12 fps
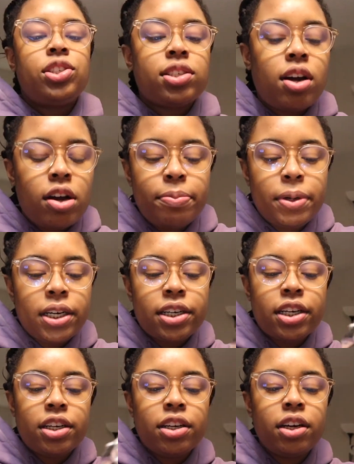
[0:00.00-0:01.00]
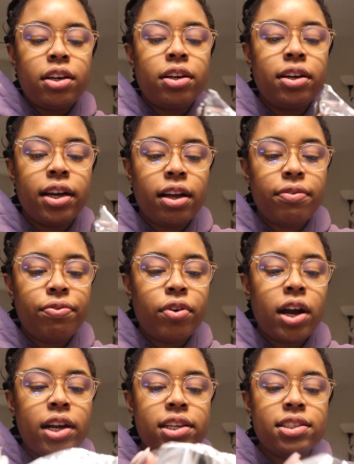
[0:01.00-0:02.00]
just got a burger and
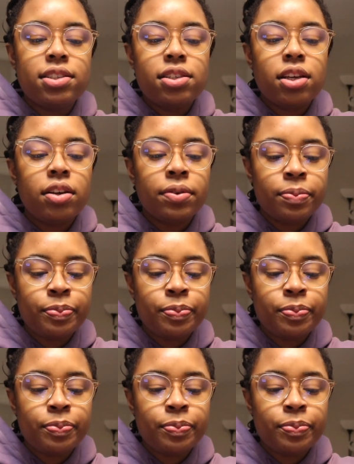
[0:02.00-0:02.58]
fries.